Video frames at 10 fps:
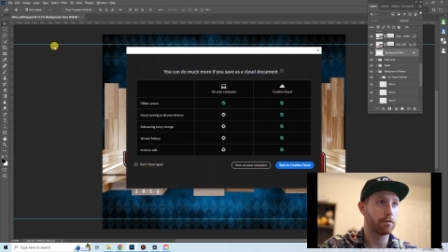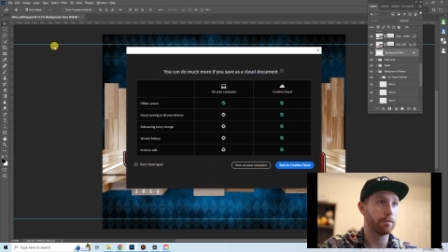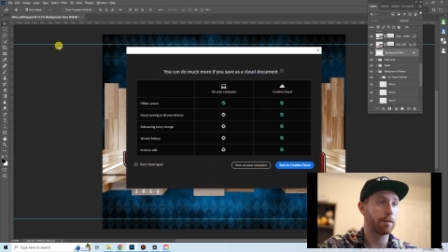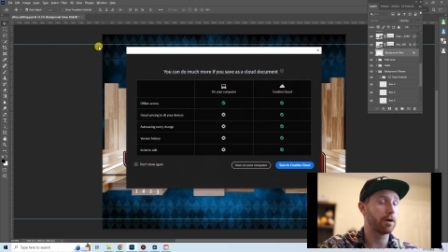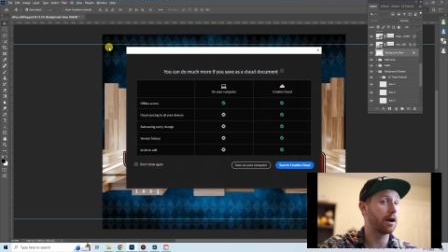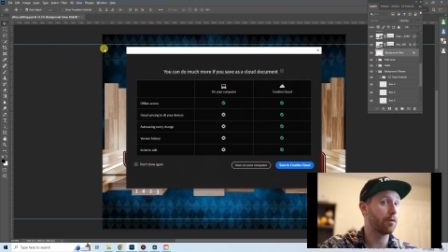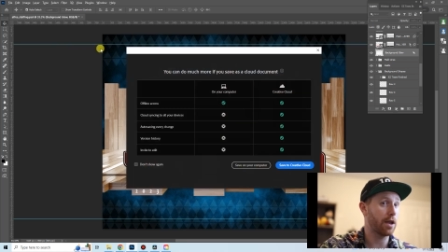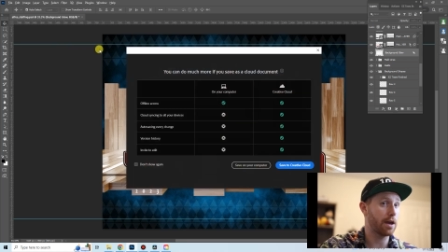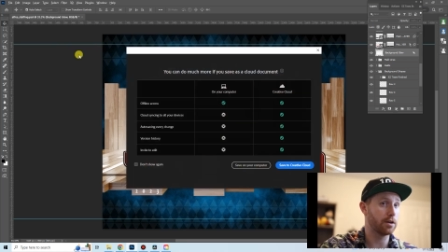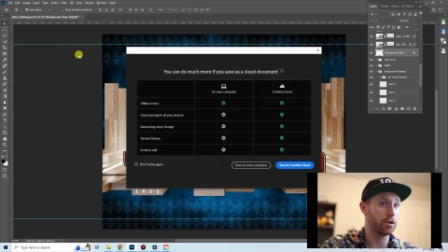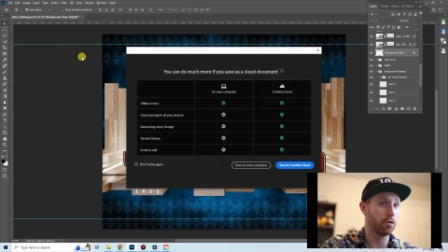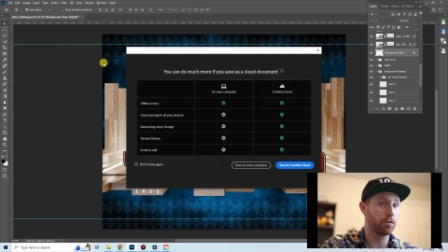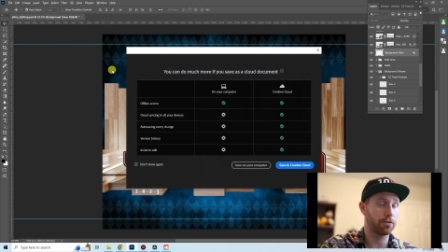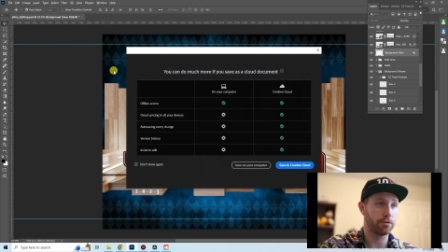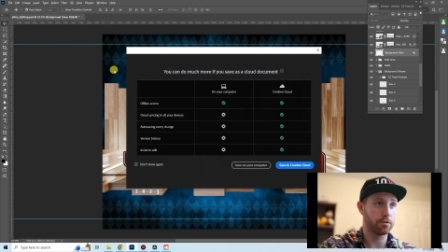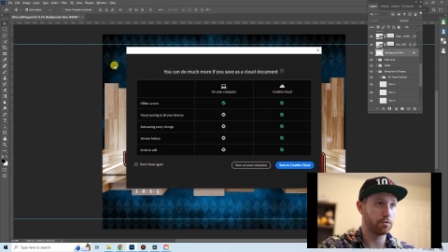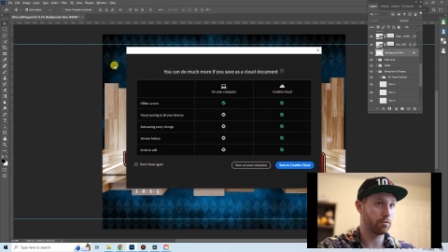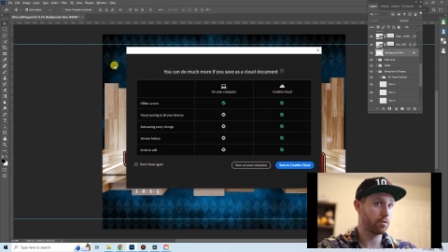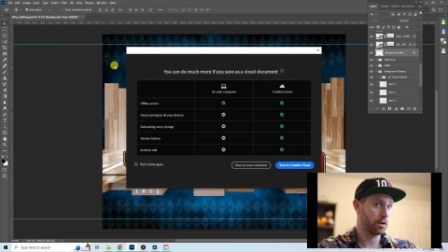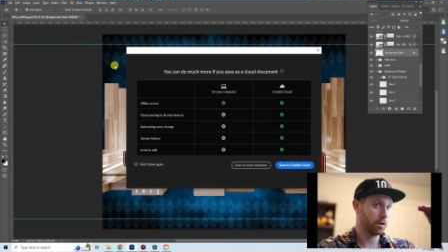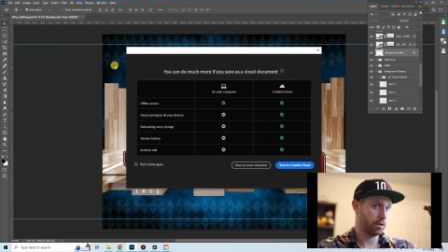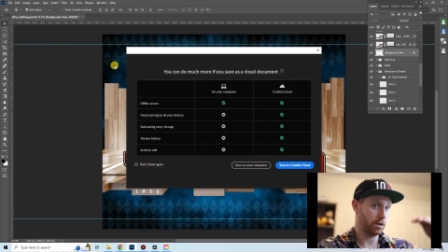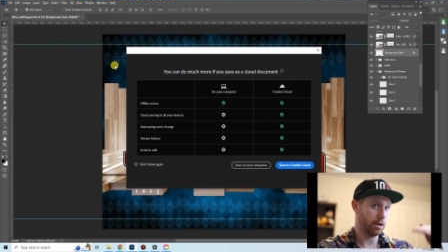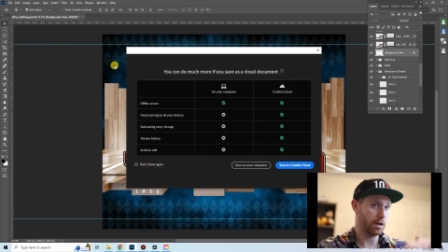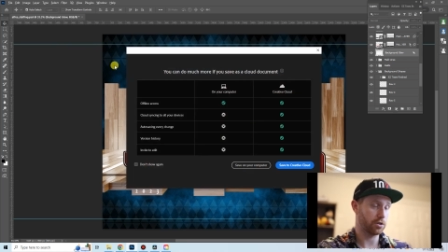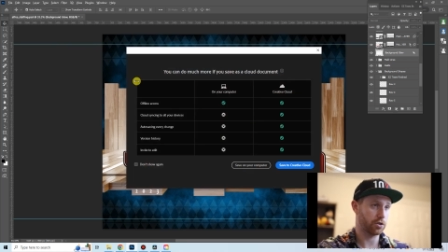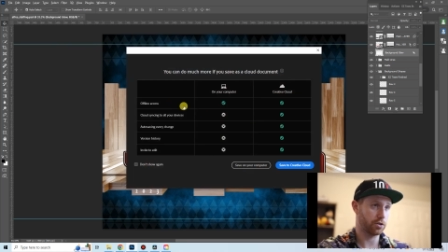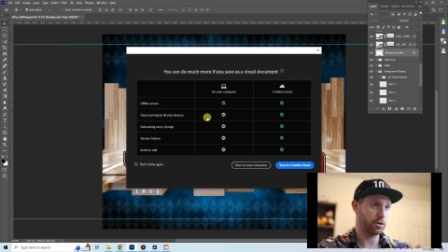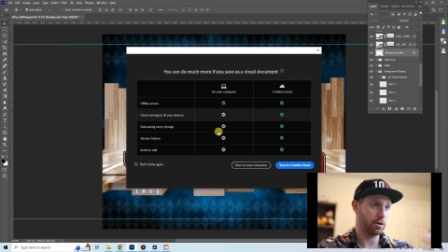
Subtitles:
Remember how we had to go through each,